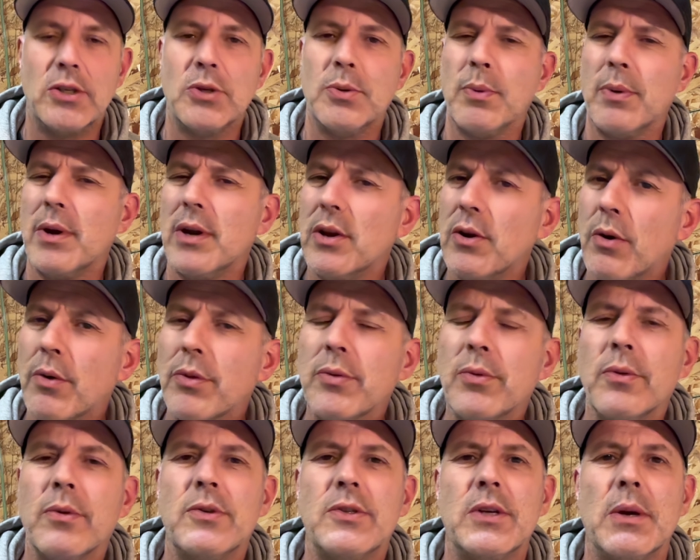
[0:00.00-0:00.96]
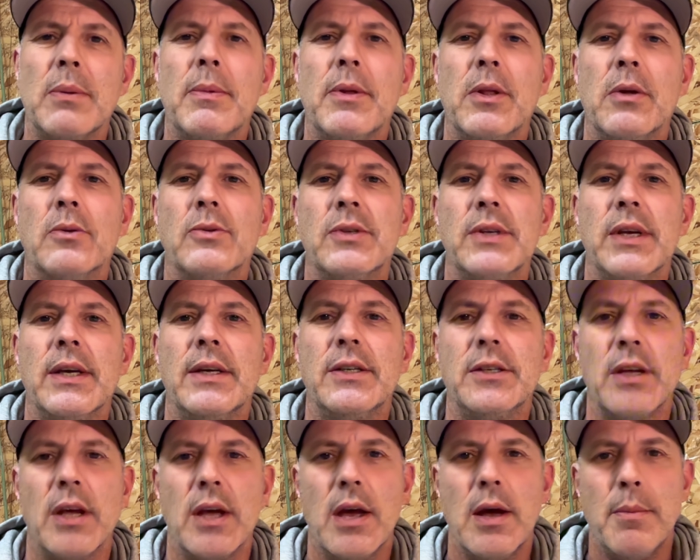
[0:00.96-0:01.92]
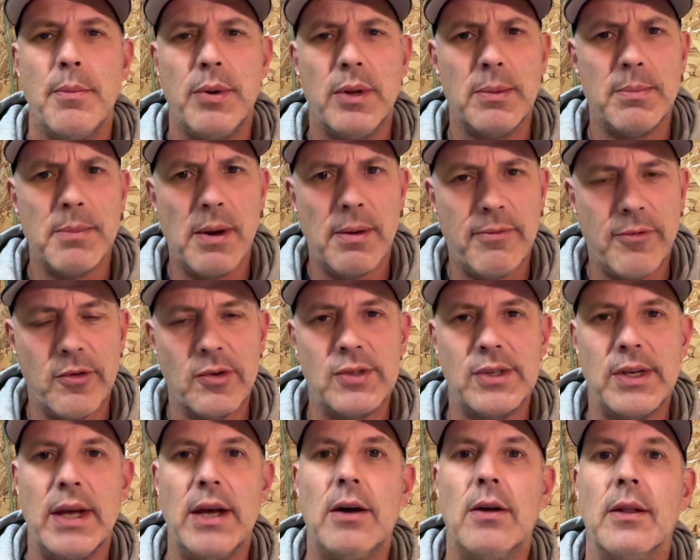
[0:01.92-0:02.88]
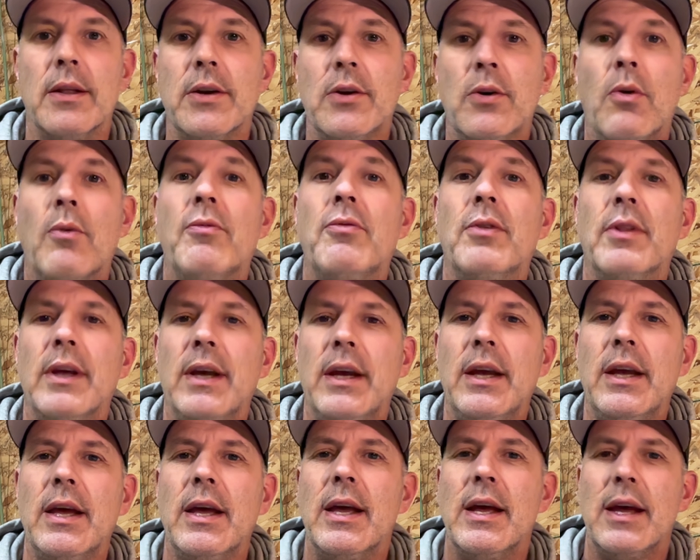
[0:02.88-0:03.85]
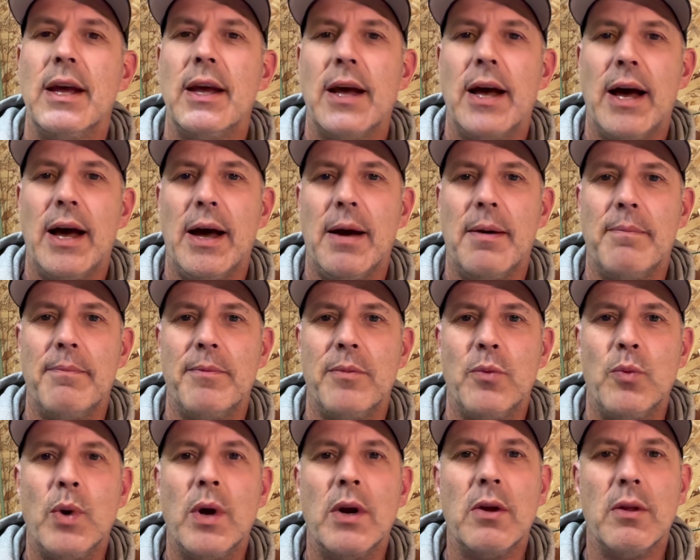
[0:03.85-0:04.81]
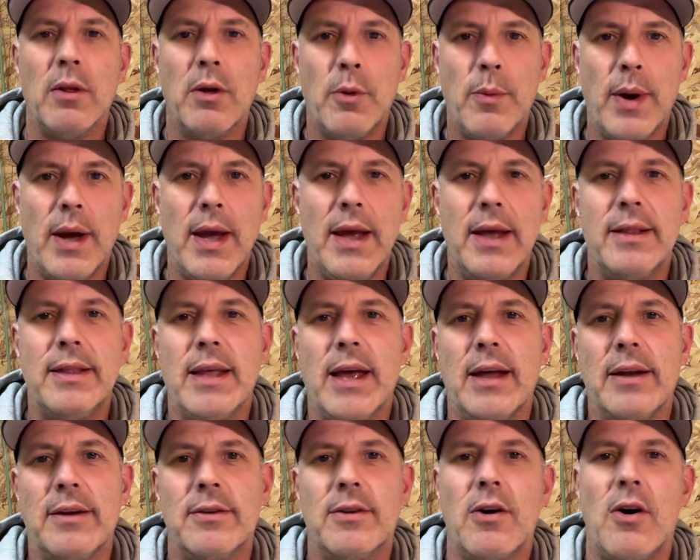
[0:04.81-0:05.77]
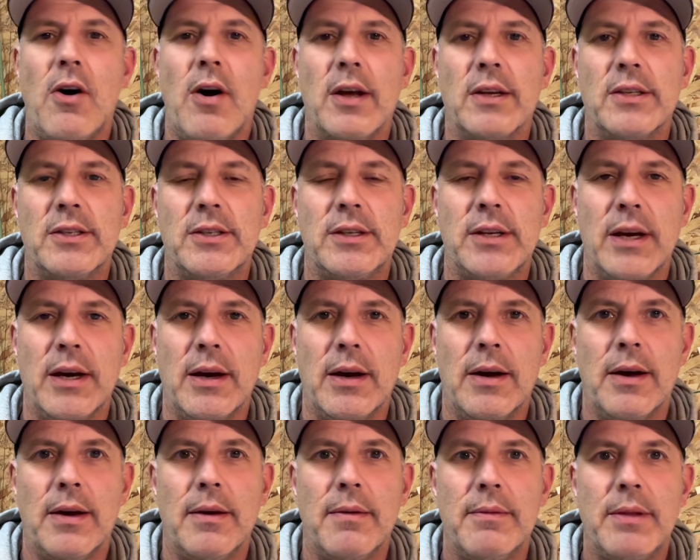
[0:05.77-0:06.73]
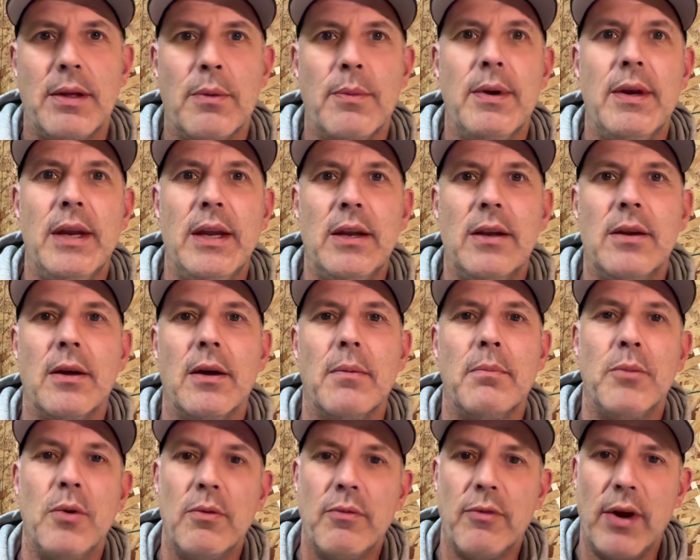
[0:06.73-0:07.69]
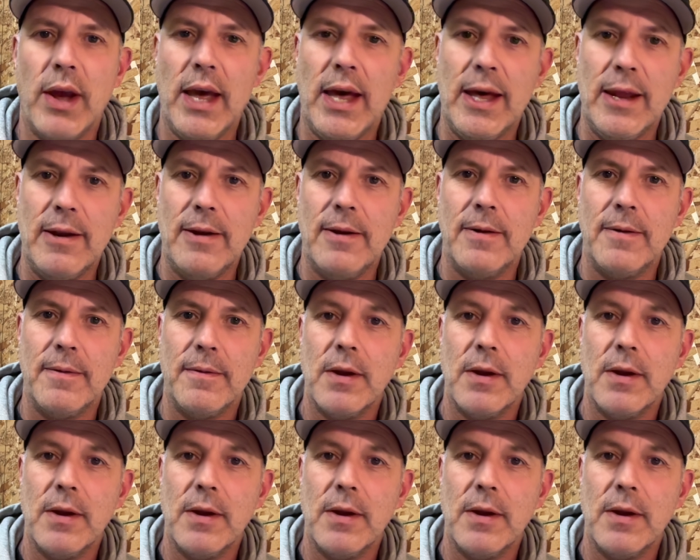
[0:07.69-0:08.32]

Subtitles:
So we're gonna go through some of those things, put them up for sale, and hopefully whittle away at that cost that we need to move ahead.